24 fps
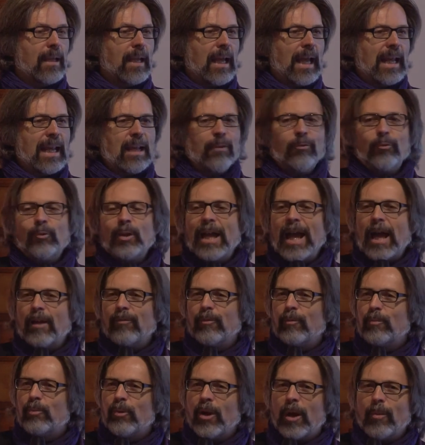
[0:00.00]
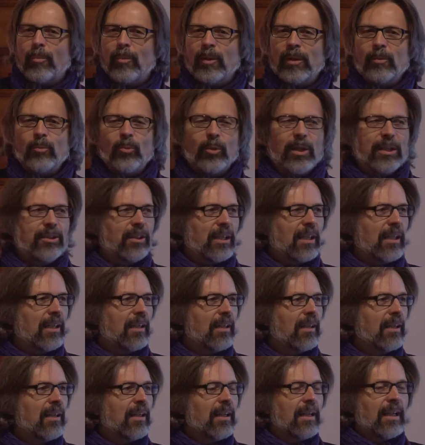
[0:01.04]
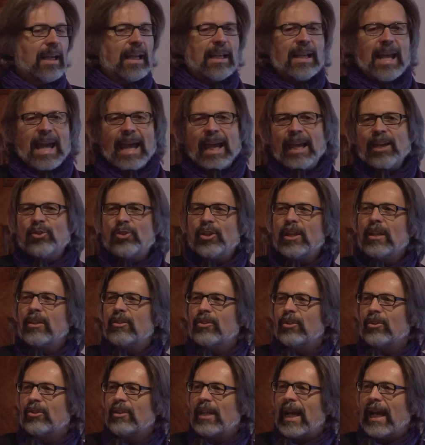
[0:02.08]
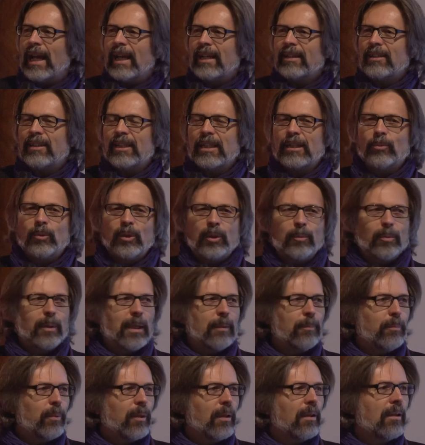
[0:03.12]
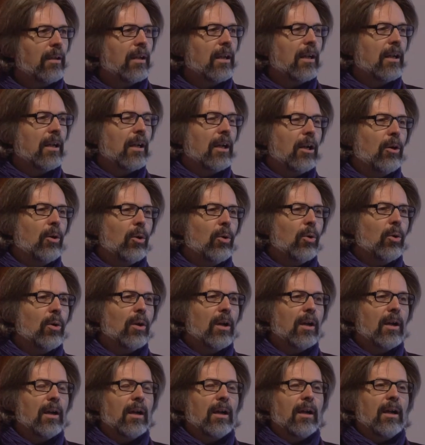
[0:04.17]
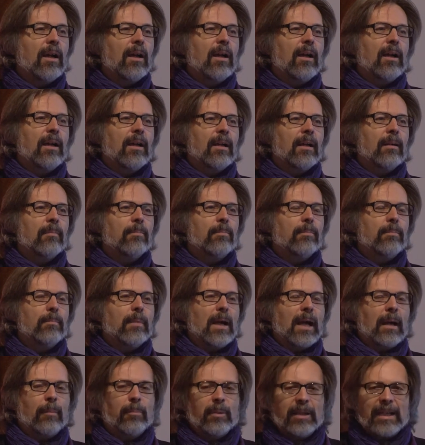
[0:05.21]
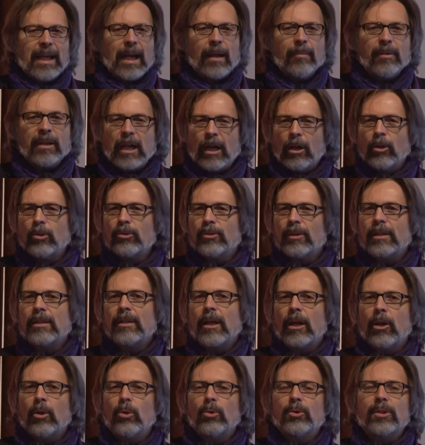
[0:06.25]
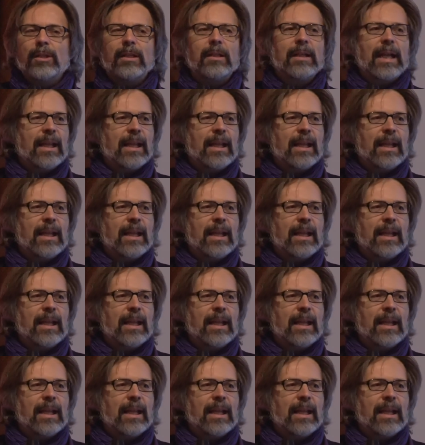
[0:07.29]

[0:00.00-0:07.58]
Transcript: and if we have a problem with uh, an aging society, with people who uh, are becoming older and older,